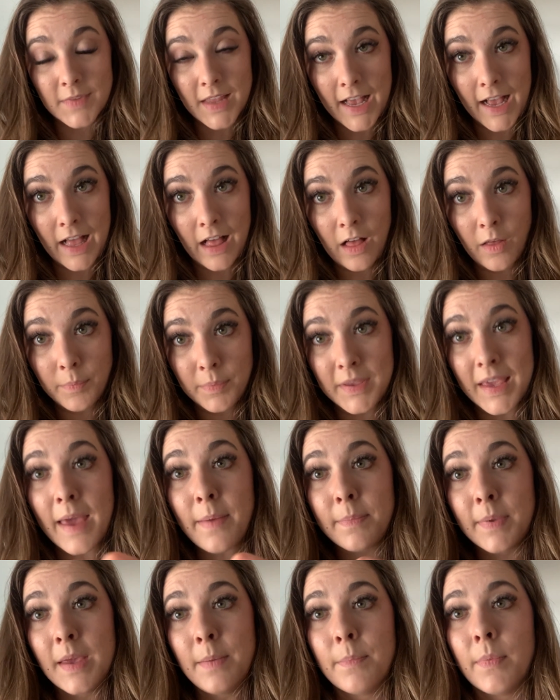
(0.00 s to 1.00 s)
help
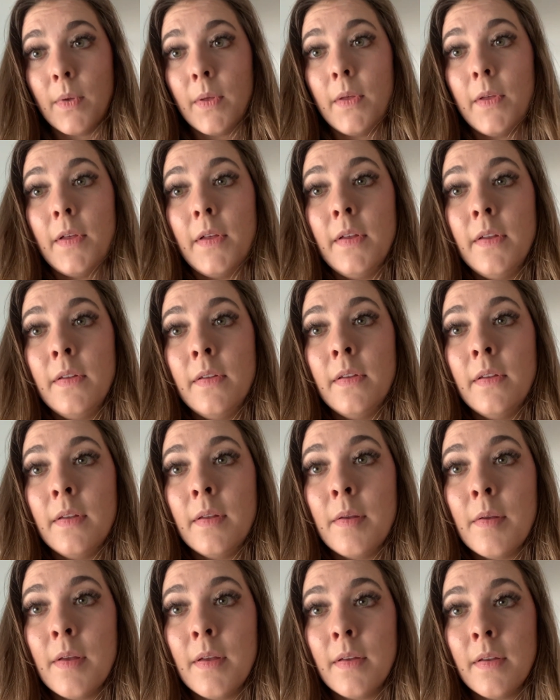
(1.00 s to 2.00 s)
get people
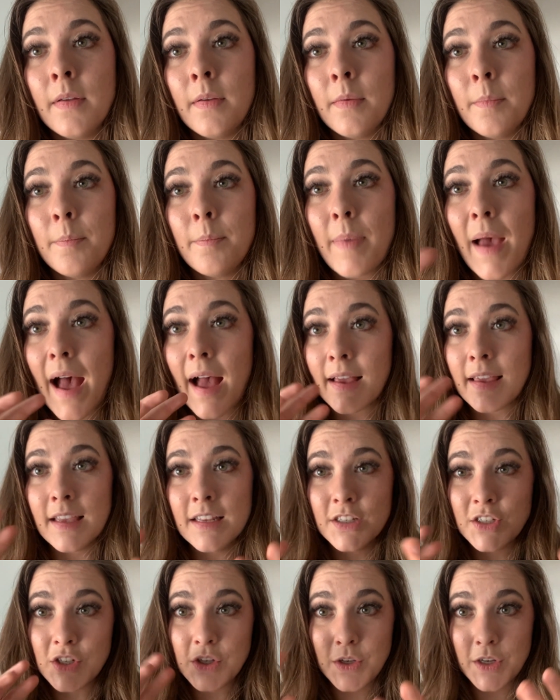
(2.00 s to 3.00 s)
back
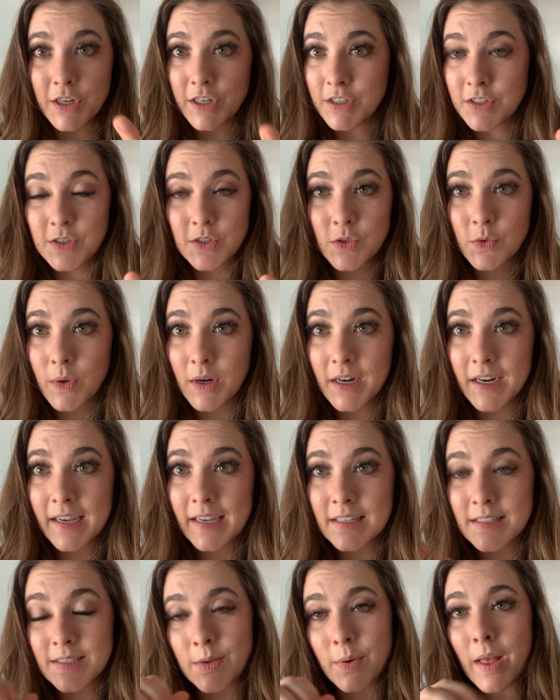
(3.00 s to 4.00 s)
into your story.
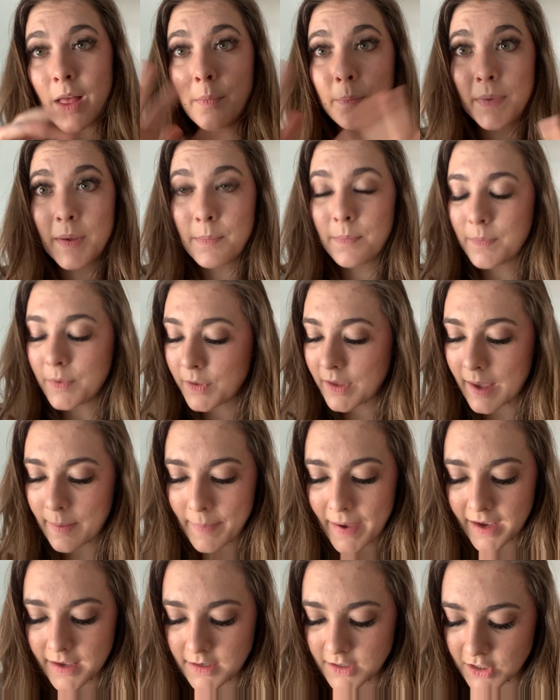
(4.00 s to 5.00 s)
So help people get
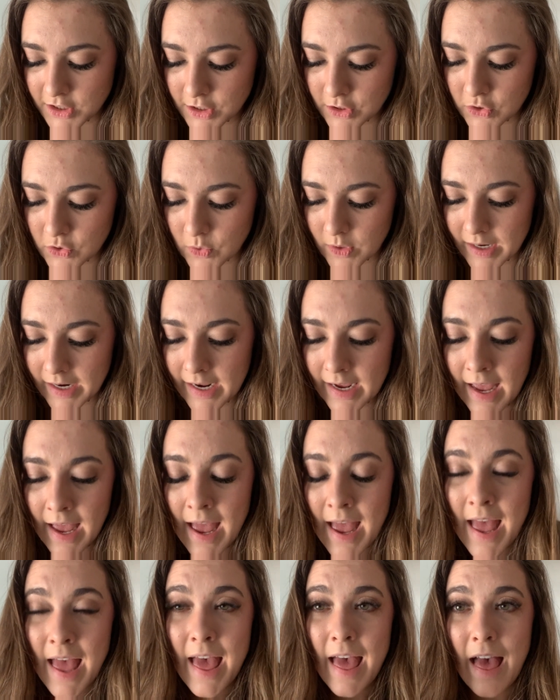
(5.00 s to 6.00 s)
back into your story,
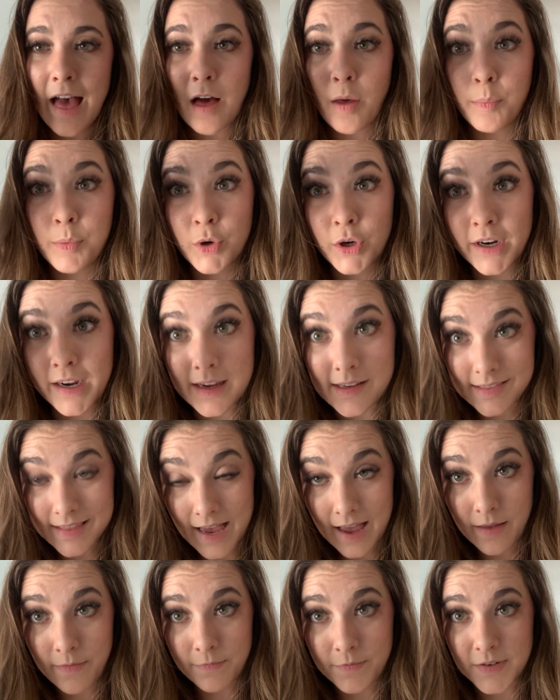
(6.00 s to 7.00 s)
help create
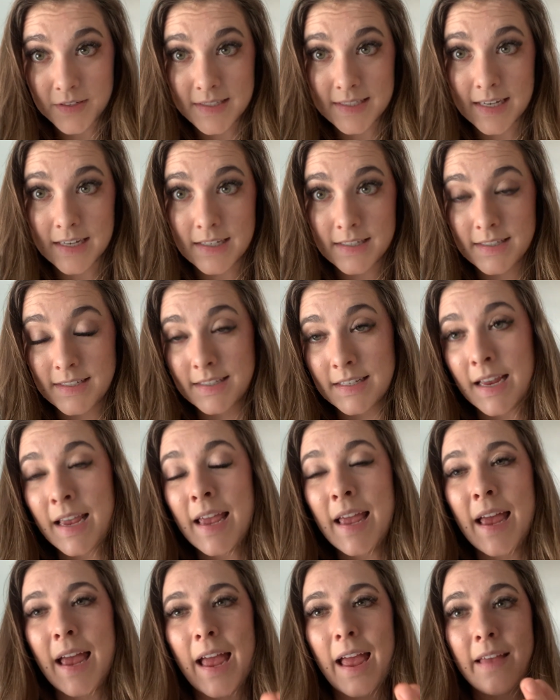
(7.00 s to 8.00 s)
that emphasis,
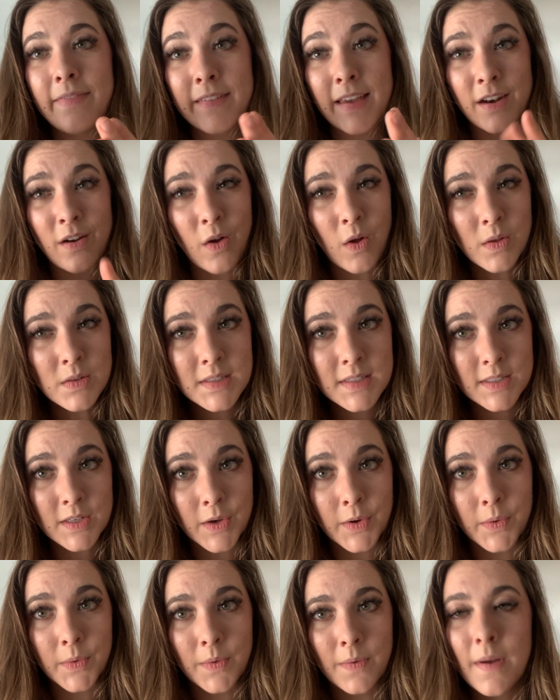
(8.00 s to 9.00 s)
and then
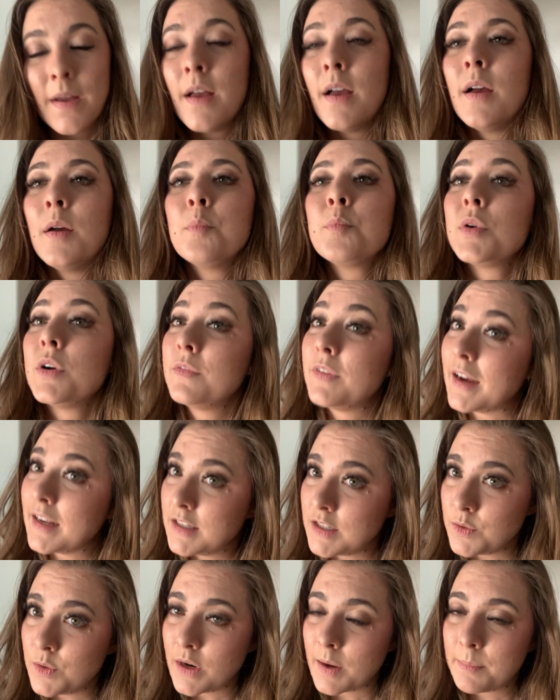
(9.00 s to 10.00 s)
also provides
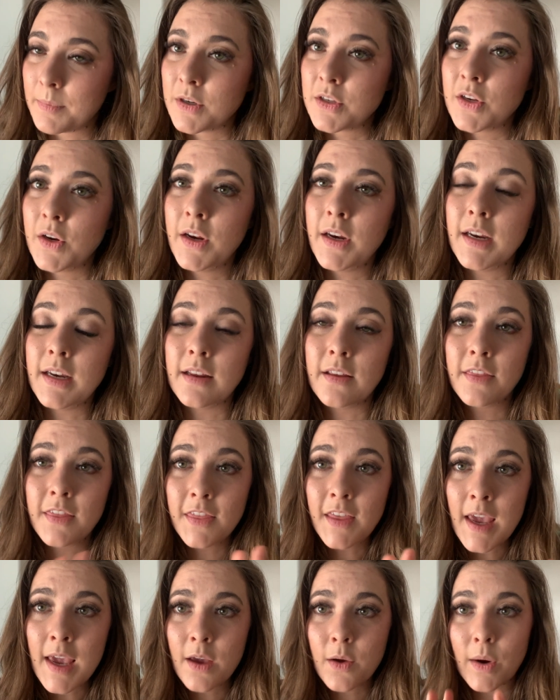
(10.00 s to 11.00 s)
you an opportunity to
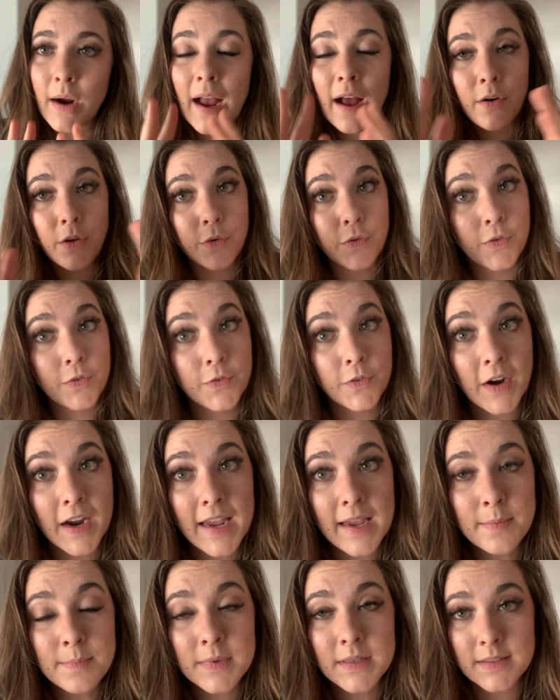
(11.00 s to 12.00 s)
think or how to
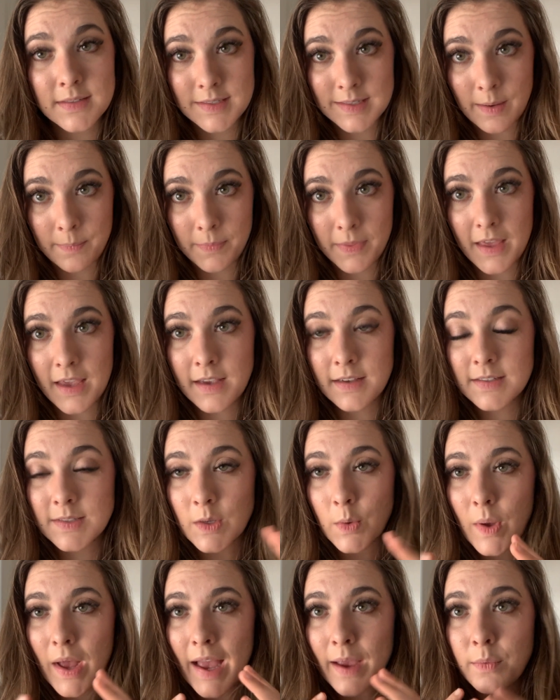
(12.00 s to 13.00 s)
frame something.
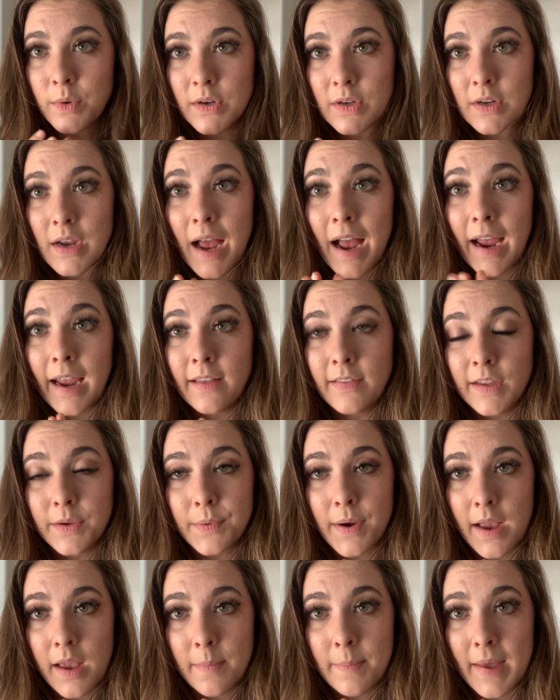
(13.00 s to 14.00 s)
So I would highly
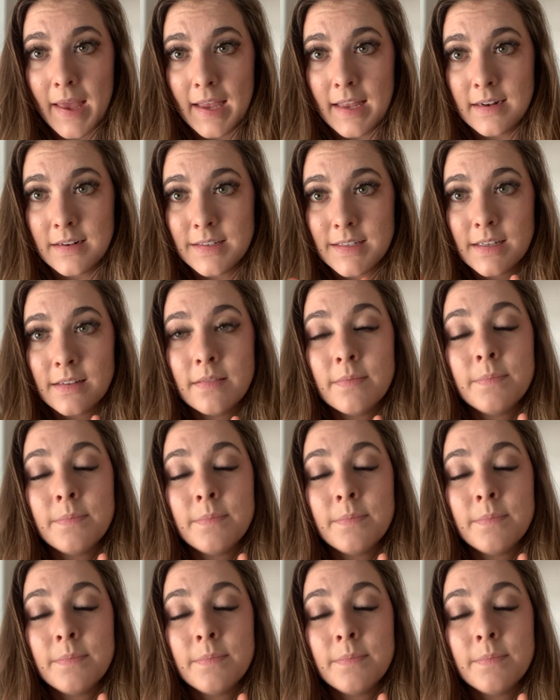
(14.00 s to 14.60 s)
recommend